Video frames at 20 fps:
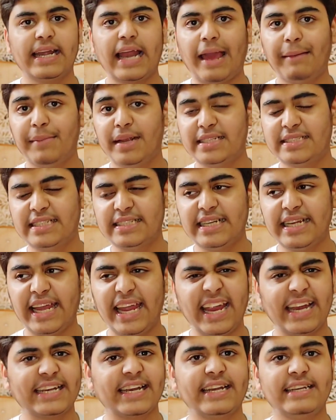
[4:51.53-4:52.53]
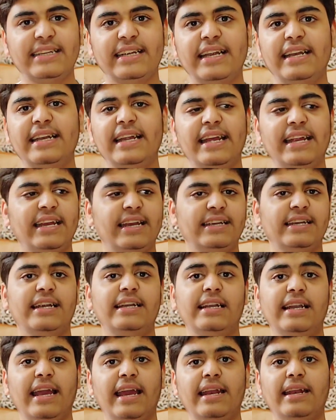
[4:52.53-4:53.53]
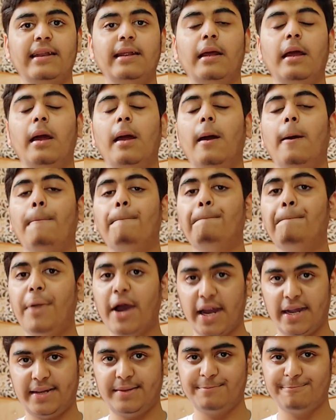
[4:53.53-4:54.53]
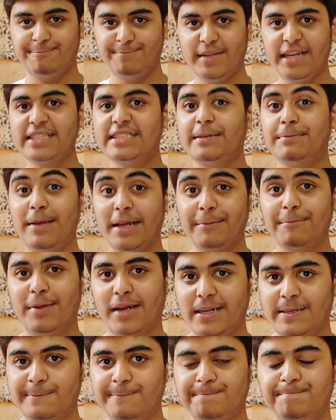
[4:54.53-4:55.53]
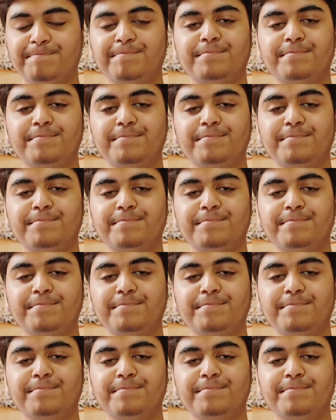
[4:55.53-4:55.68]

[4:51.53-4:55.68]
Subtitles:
Dimensity 800, 810. But there's a big but.